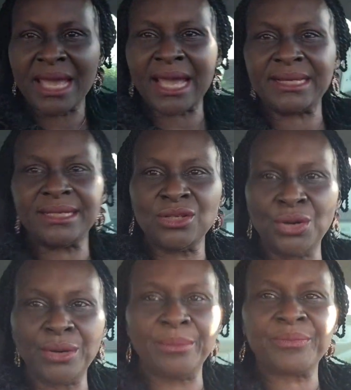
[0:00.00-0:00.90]
heading
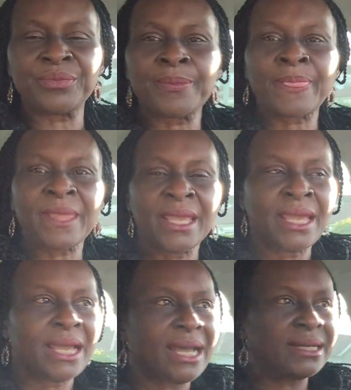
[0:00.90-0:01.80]
home
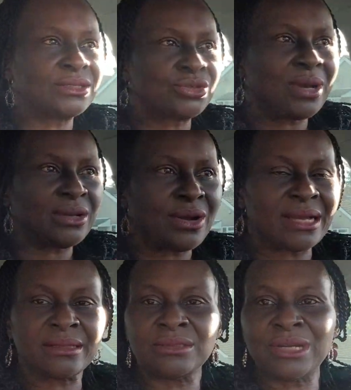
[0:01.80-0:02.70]
and to go
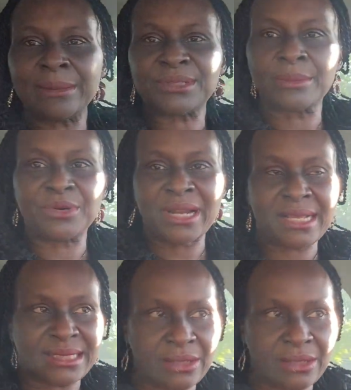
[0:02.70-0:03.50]
and grab some rest.